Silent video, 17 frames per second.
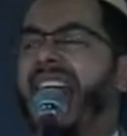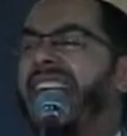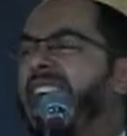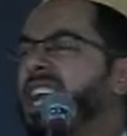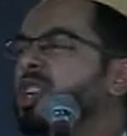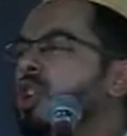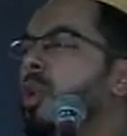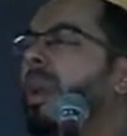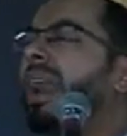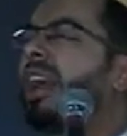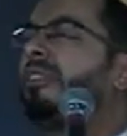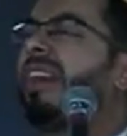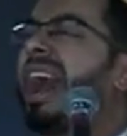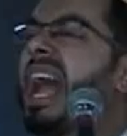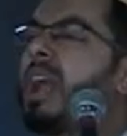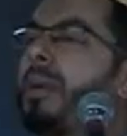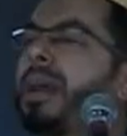I can do
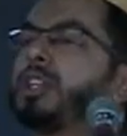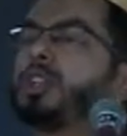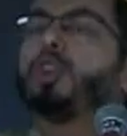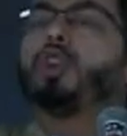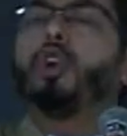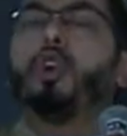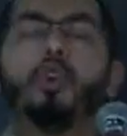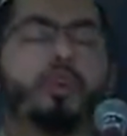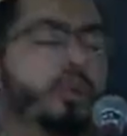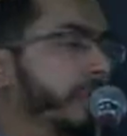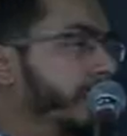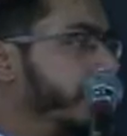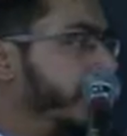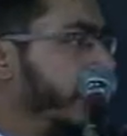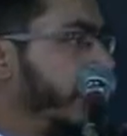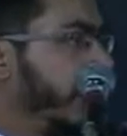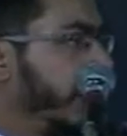whatever I want to
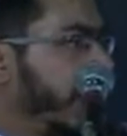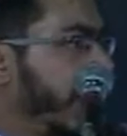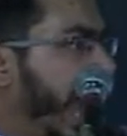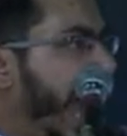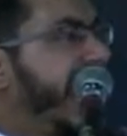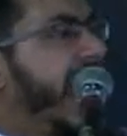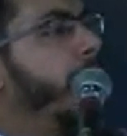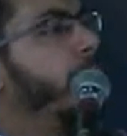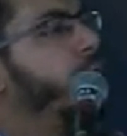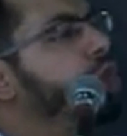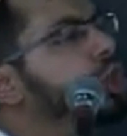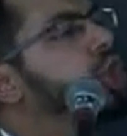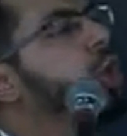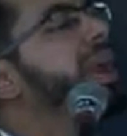do. And I will